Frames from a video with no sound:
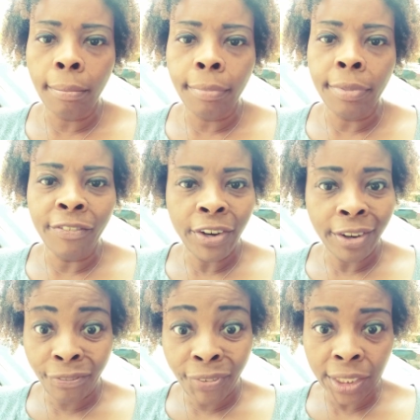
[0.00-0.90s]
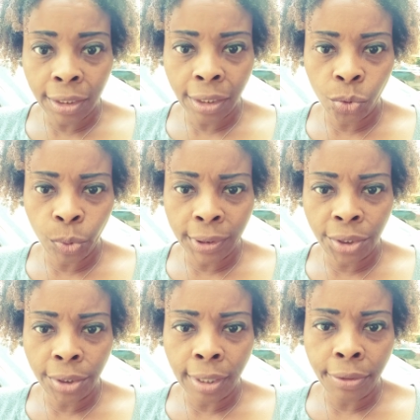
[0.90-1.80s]
They're very affectionate towards
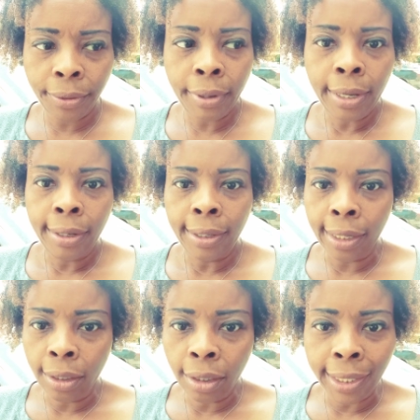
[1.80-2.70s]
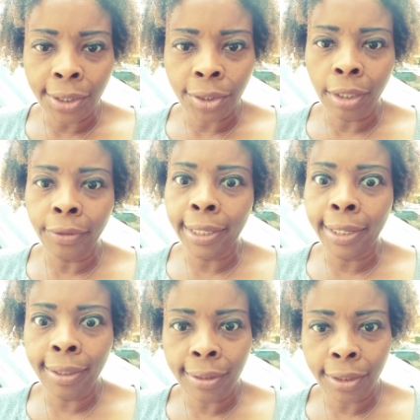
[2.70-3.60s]
each other. They hug each other. They
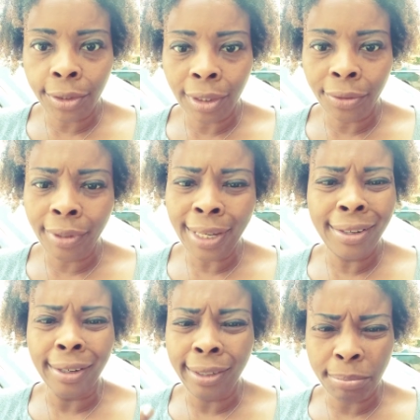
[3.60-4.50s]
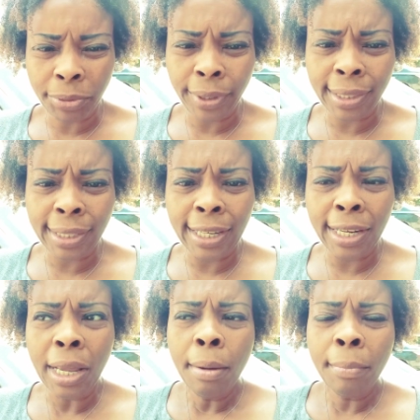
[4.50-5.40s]
kiss each other. Not in the lips or
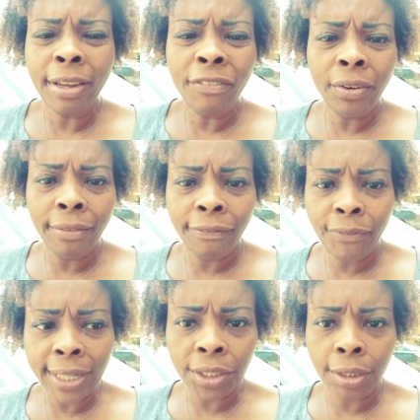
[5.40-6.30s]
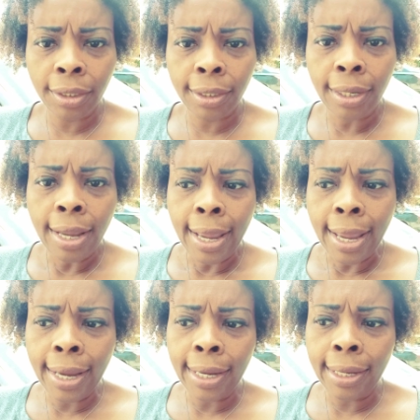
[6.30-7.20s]
anything, but they're very affectionate.
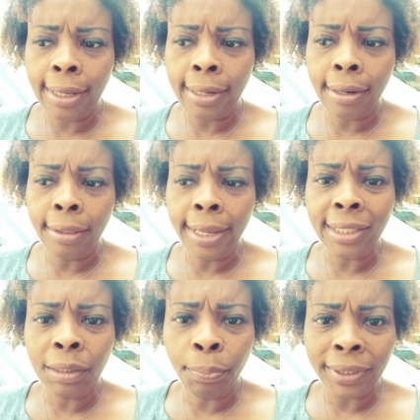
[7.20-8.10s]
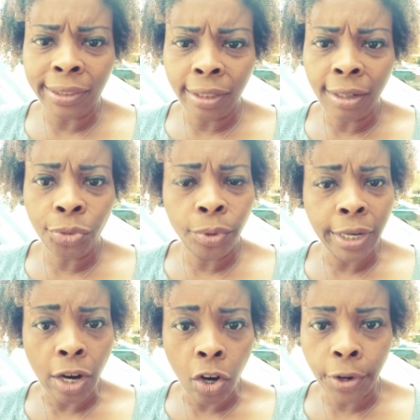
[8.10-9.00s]
And they express love through
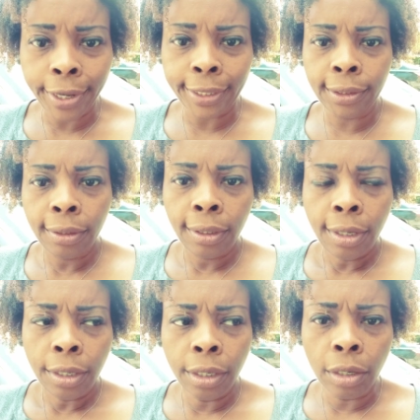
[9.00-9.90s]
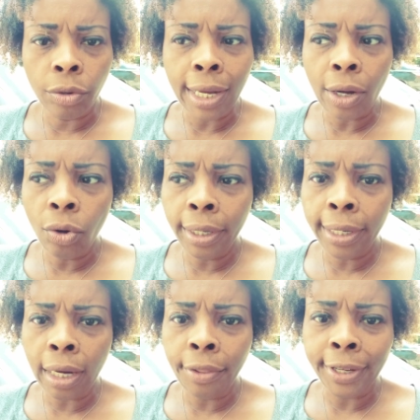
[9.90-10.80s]
their art. Not
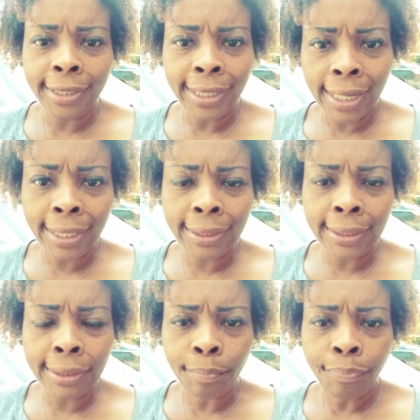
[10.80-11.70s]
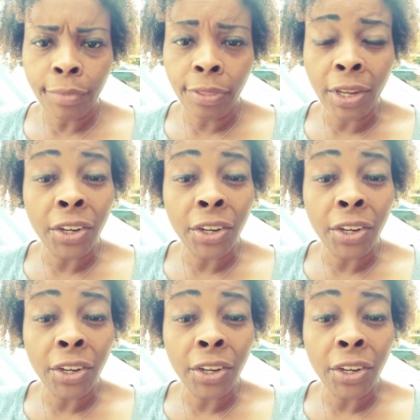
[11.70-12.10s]
only are they talented, they are